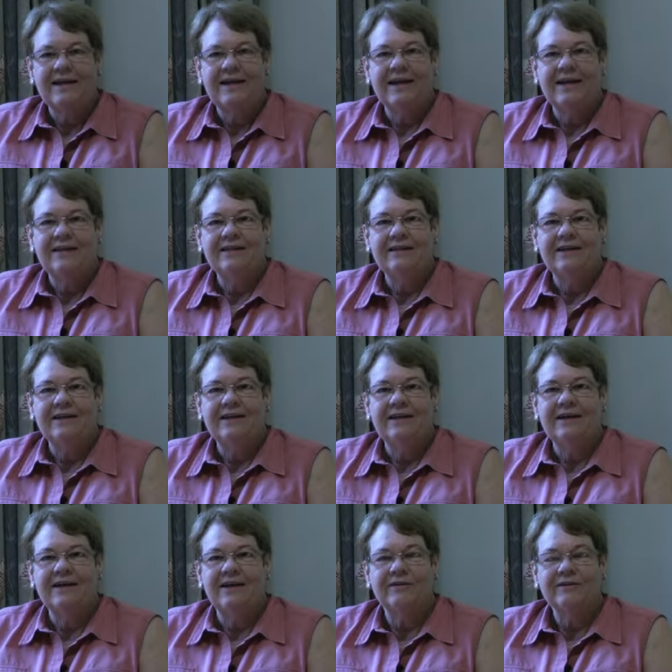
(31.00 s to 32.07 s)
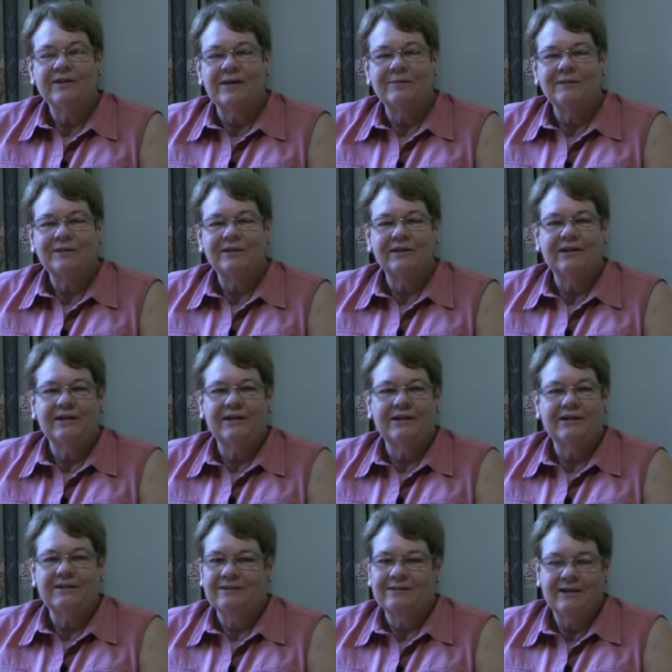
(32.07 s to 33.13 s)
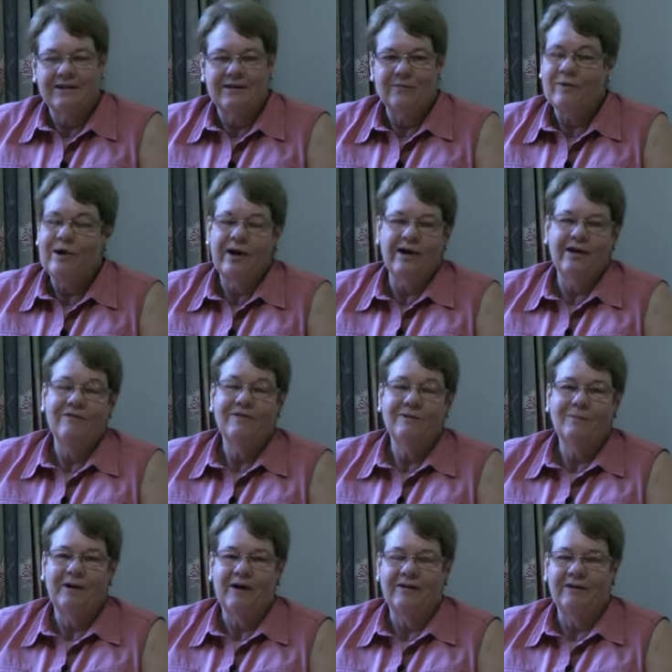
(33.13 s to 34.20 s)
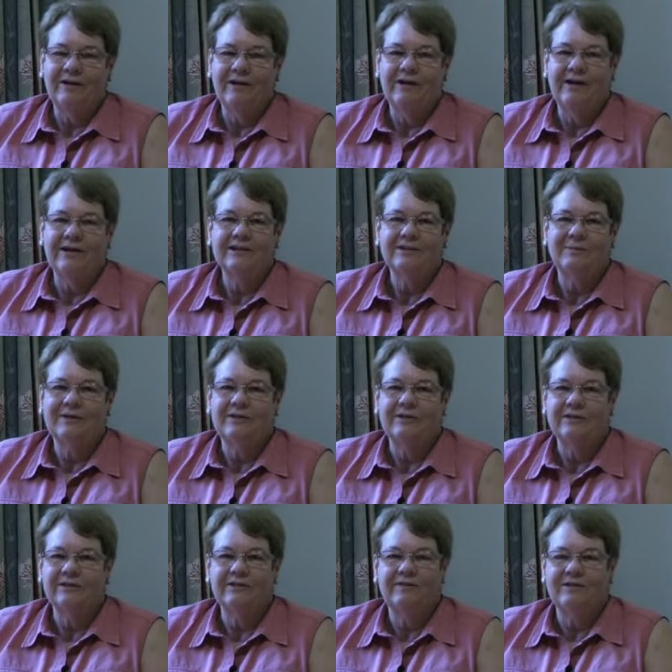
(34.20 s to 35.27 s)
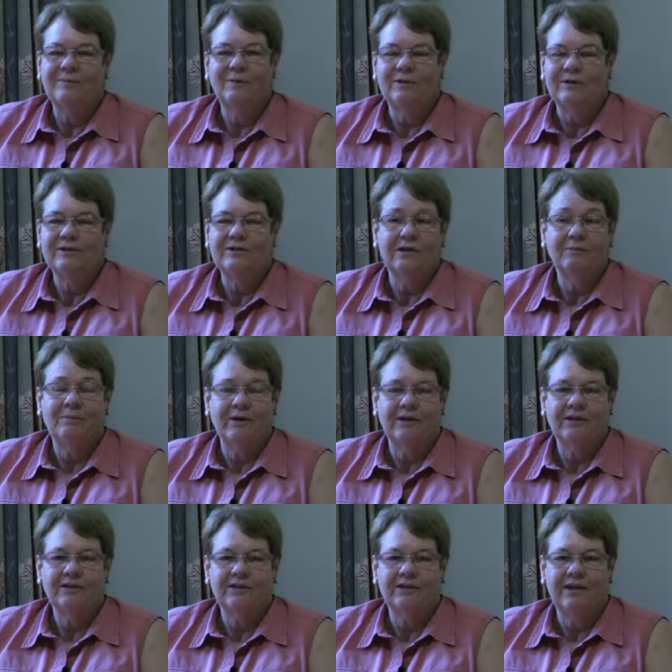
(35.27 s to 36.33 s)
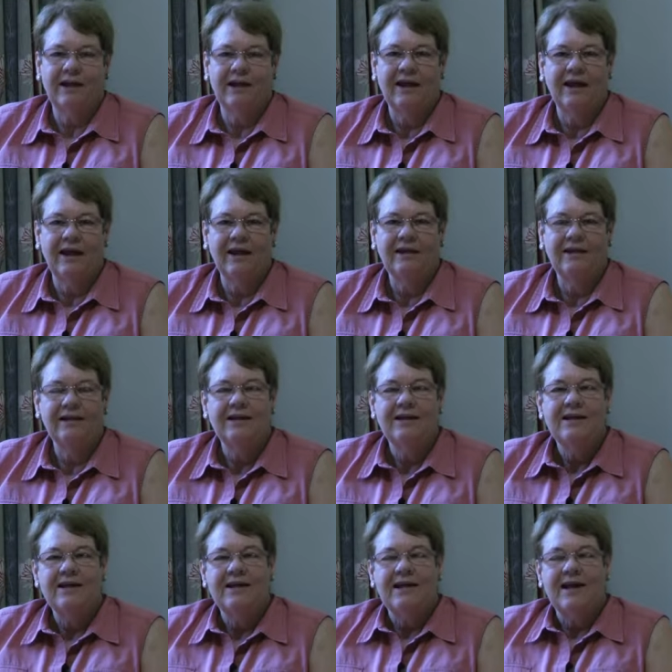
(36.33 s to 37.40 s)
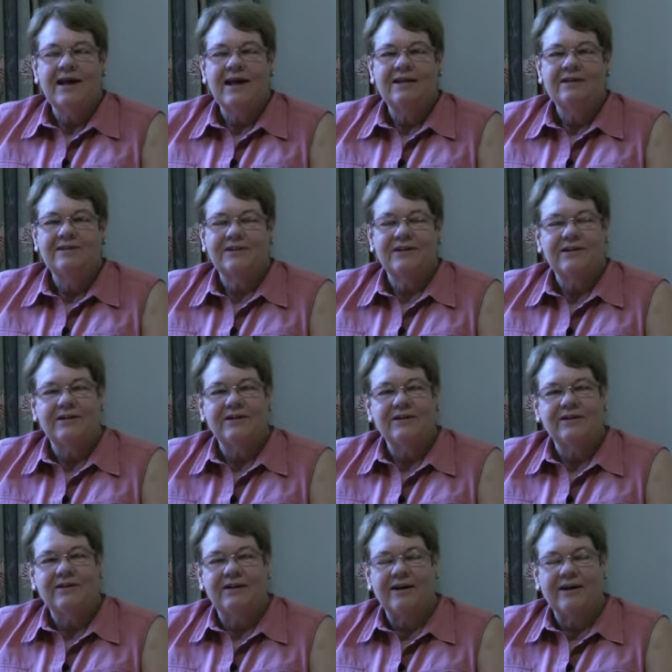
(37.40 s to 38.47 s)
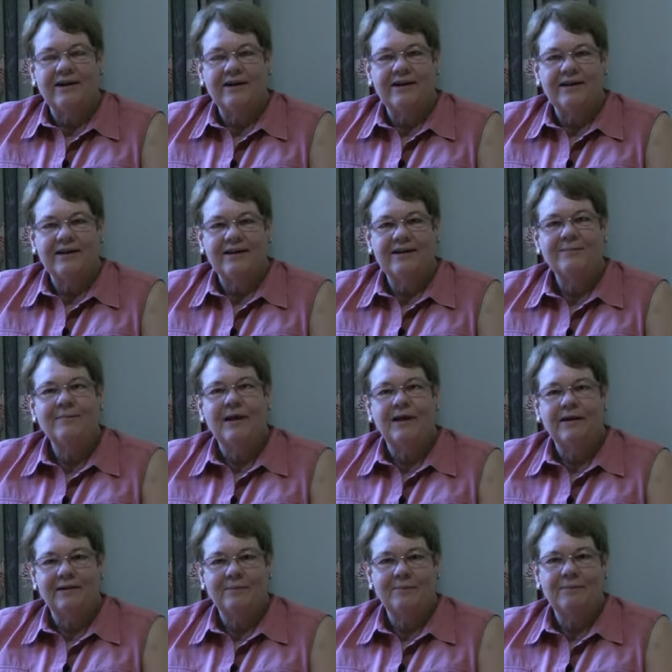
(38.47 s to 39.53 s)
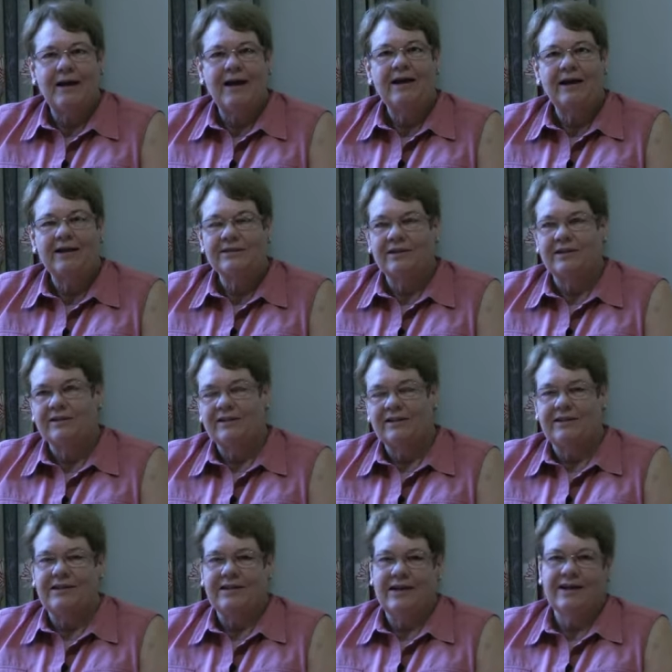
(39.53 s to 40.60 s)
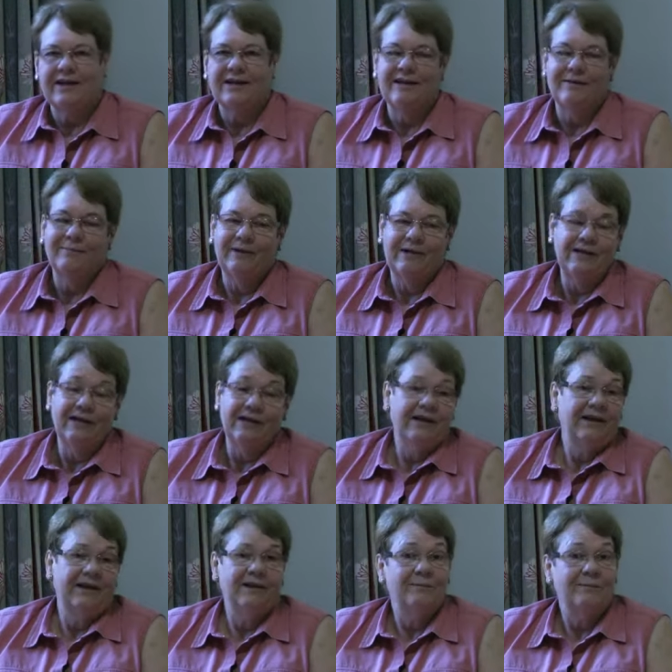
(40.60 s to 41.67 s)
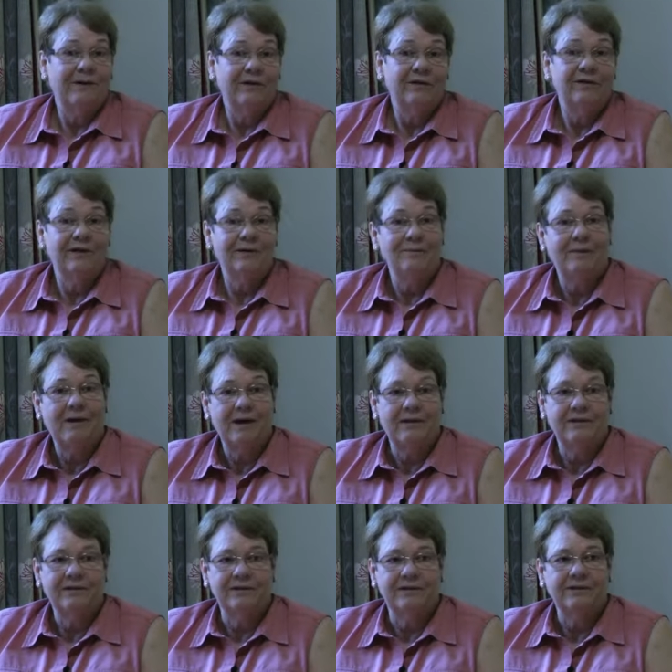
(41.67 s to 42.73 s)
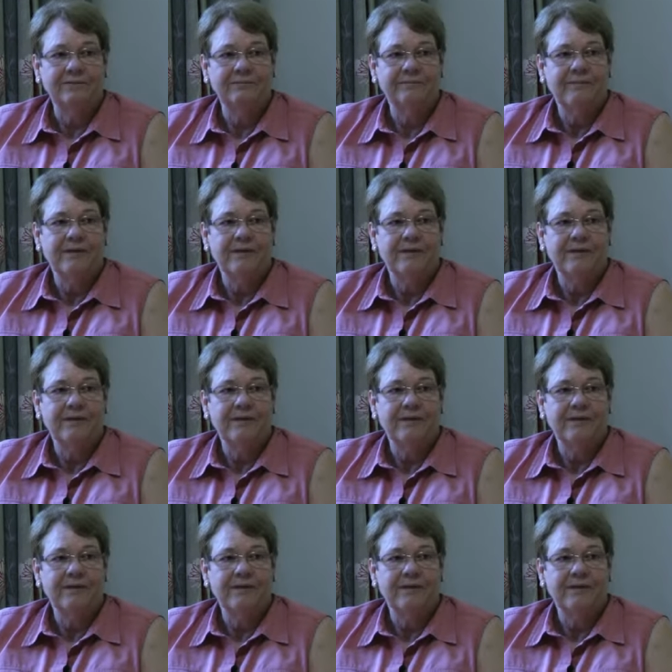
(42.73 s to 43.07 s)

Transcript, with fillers: and uh, I was absolutely uh, won over by Reliance because of the personal approach that they had. And so I emailed them back, as I did the other company, thinking it'd be a good comparison.